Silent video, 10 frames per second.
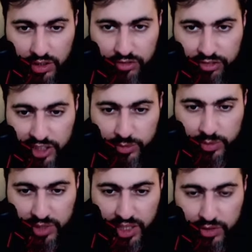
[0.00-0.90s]
farm
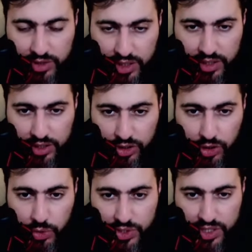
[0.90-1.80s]
them down, and then
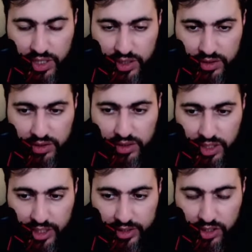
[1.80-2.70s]
go straight
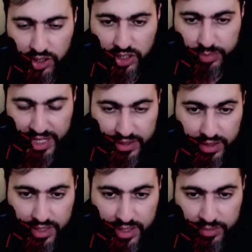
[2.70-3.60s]
Nature's
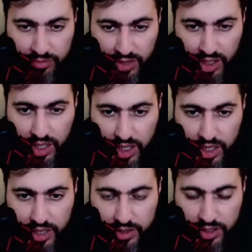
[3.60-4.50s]
Madness.
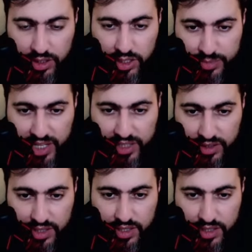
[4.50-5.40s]
And the Nature's
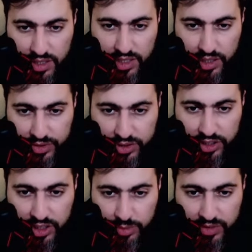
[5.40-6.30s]
Madness is going to
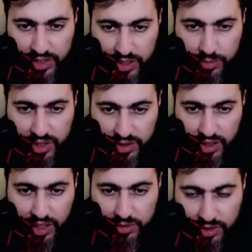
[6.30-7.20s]
debuff them, and
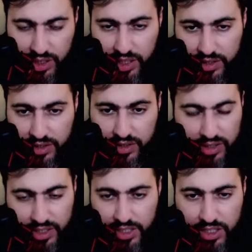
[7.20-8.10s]
now I
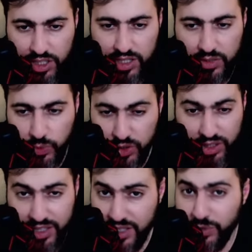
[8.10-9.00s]
think I can just water
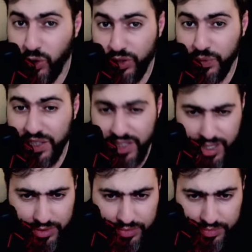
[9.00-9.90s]
gun them all the way
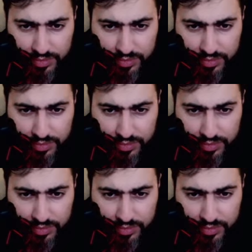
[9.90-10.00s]
down.